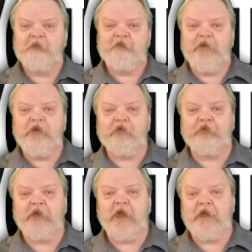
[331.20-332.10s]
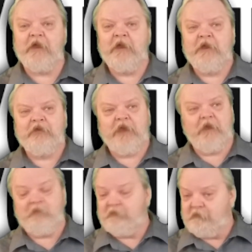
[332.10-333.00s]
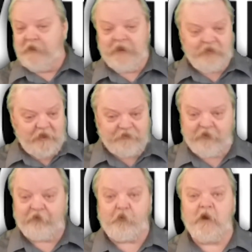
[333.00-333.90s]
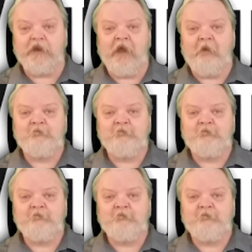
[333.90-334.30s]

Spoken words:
Videos that made like this one